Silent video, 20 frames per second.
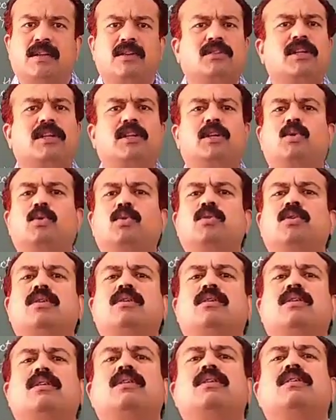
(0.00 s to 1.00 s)
They do
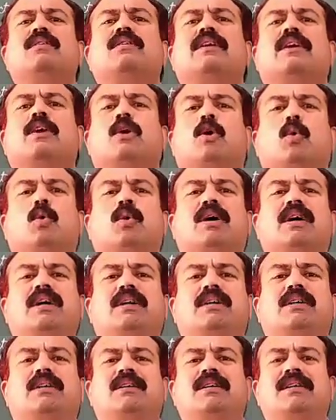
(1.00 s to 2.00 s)
not
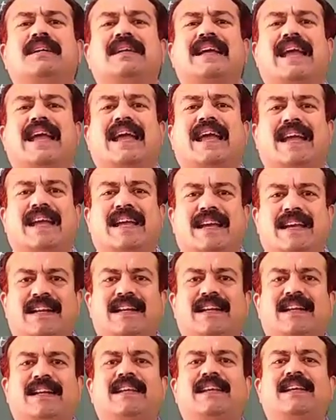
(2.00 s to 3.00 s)
require
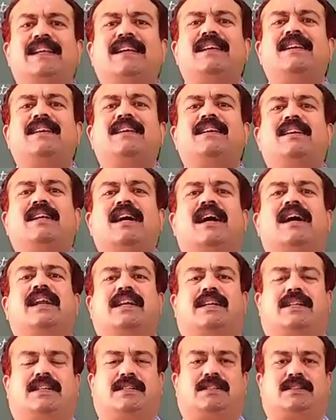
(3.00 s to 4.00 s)
any
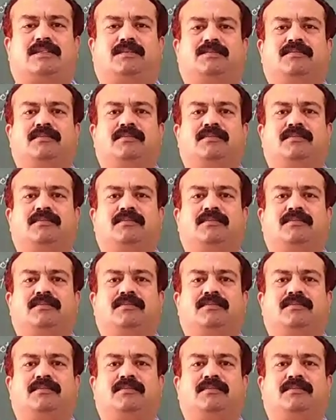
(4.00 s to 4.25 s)
direction.